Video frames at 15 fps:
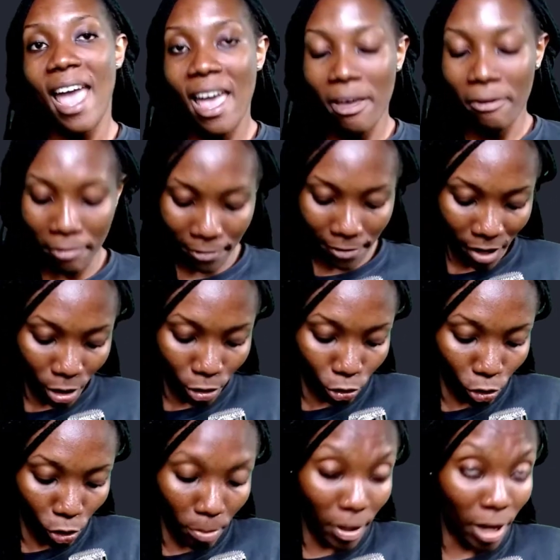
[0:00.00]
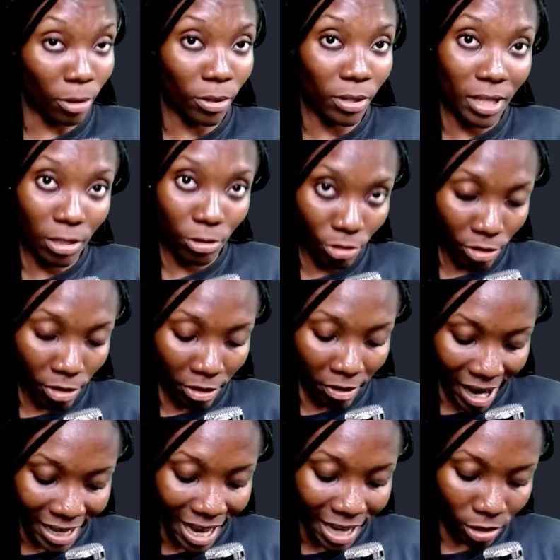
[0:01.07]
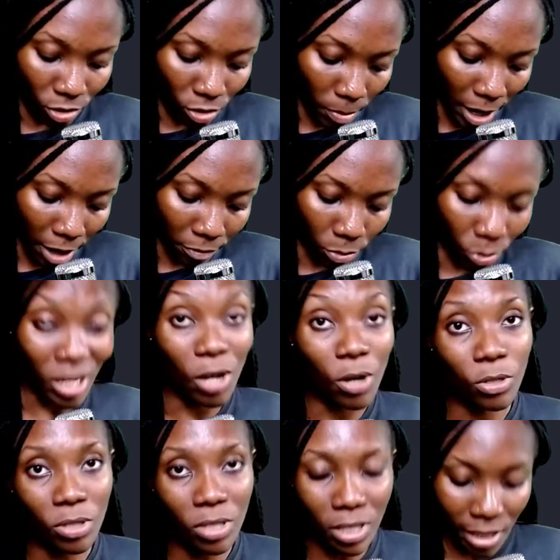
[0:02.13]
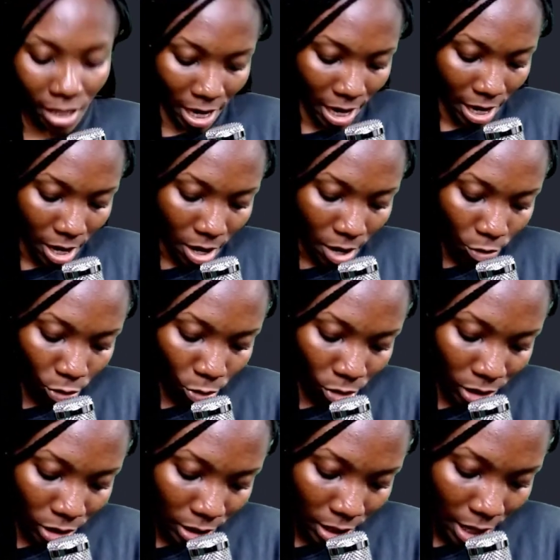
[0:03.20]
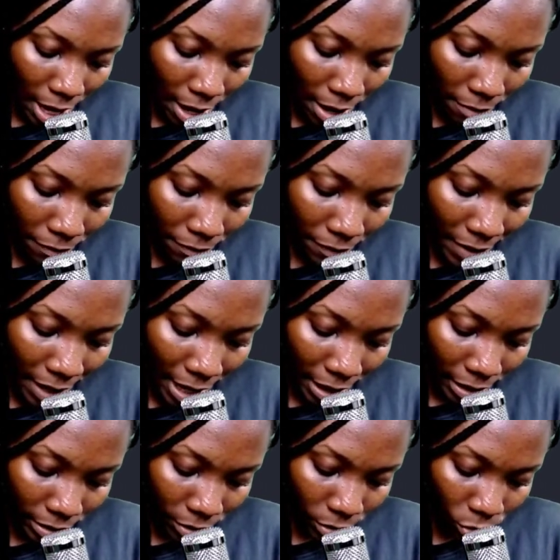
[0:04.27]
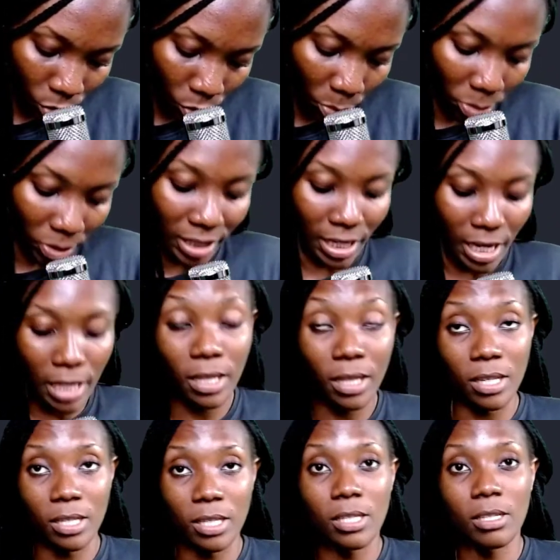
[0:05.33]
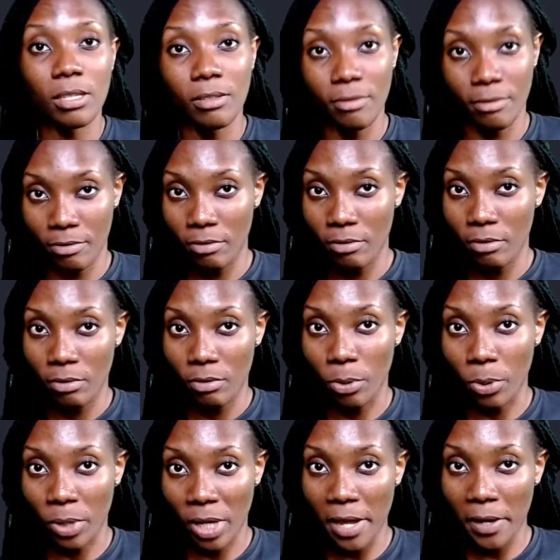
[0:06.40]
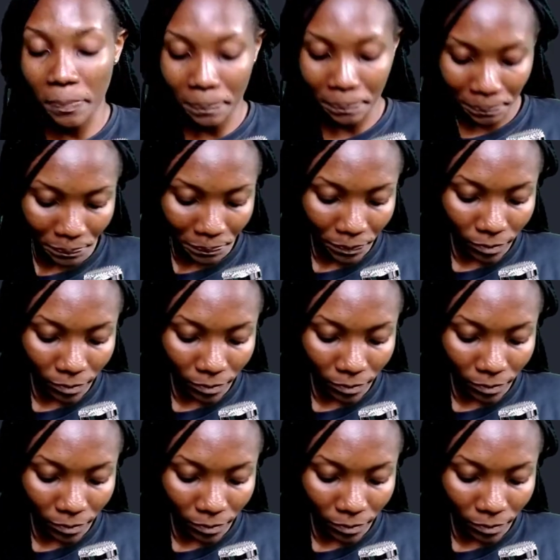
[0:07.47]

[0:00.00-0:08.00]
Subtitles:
F normal. Alright, that's normal force. You can also say use Fn to represent this. Okay?